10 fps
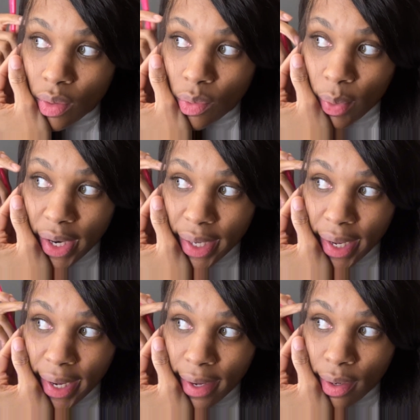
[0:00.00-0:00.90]
right
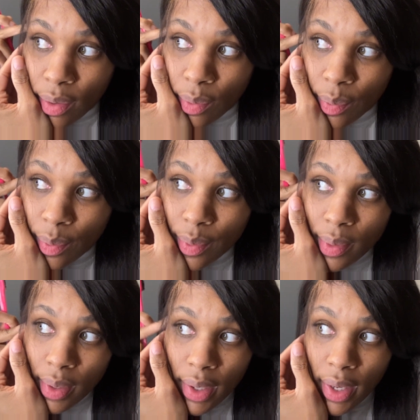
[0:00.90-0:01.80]
now,
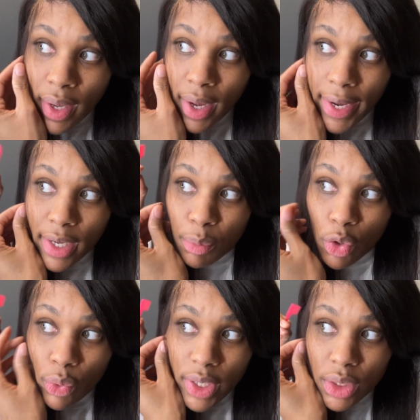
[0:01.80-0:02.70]
I am
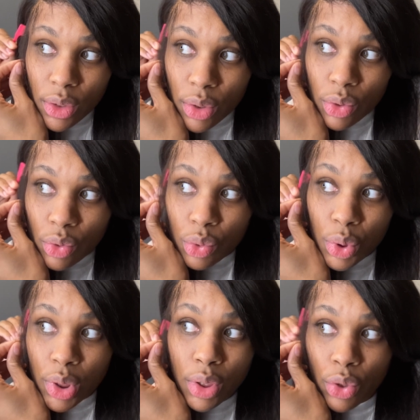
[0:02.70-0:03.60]
going to
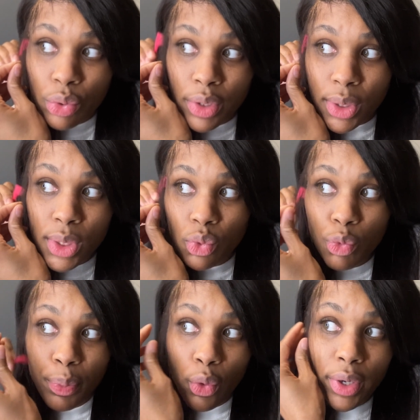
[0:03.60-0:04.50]
do the
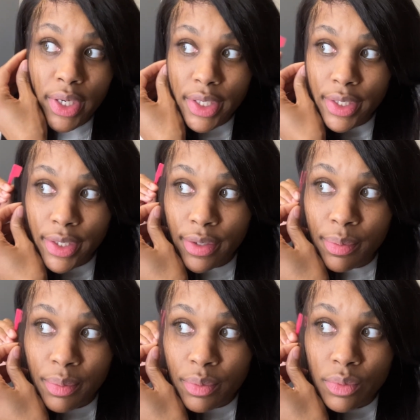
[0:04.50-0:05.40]
swoop on here
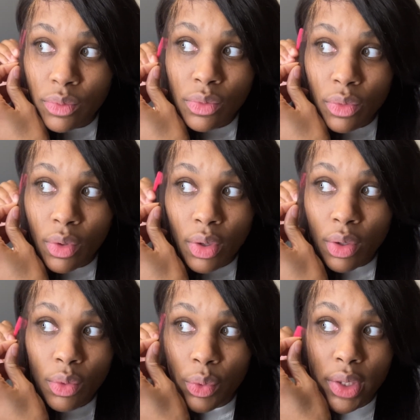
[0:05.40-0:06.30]

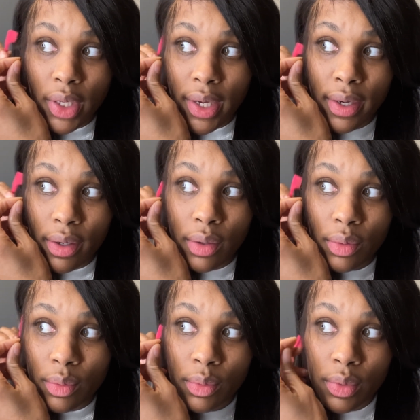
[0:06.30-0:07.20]
with y'all.
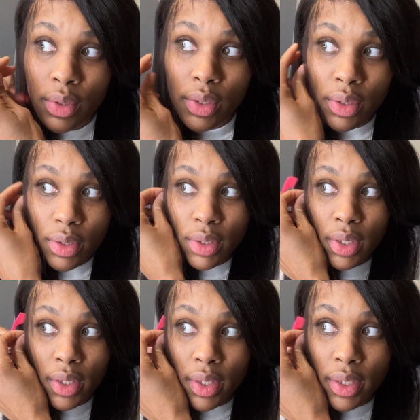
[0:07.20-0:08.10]

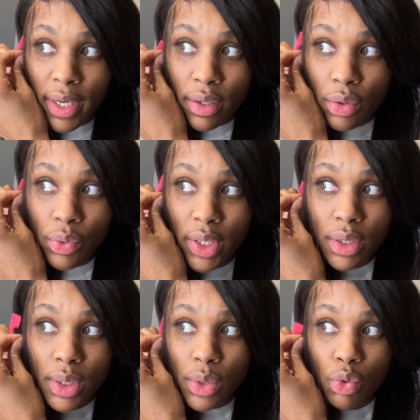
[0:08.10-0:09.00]
Now, doing the
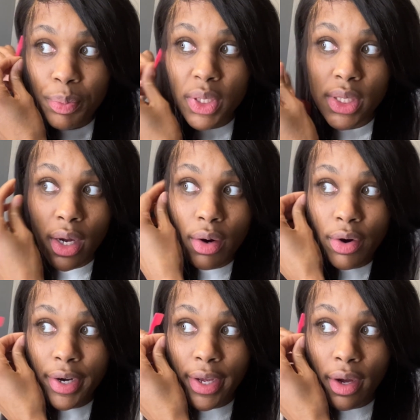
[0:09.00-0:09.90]
swoop is not
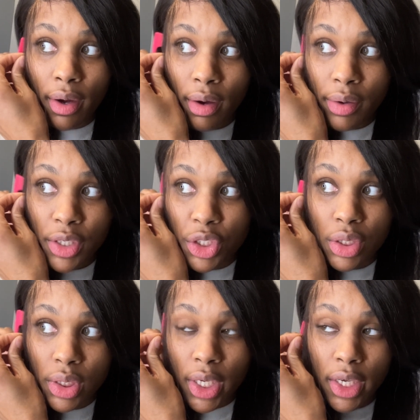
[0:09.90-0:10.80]
hard at all. It's
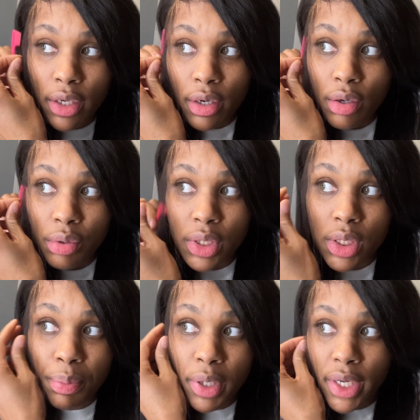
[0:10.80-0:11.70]
just taking your holding
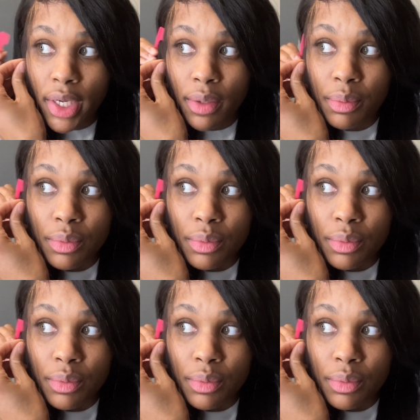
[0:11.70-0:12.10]
spray